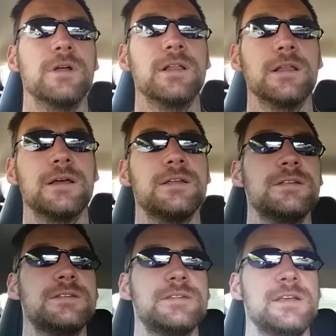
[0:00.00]
I
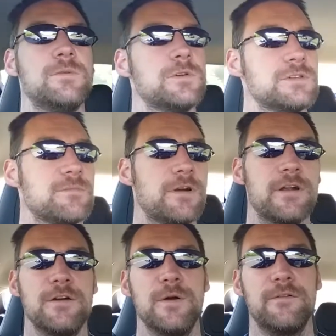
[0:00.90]
will see you all
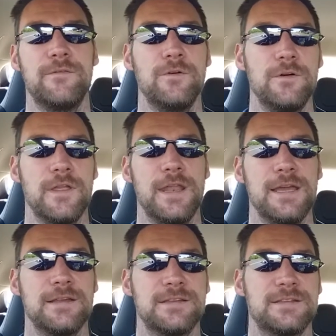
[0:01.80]
tomorrow
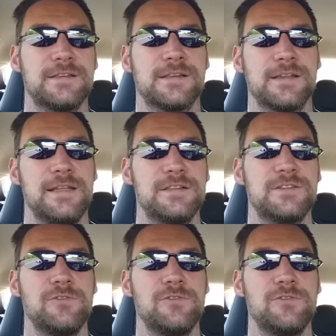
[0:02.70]
for the next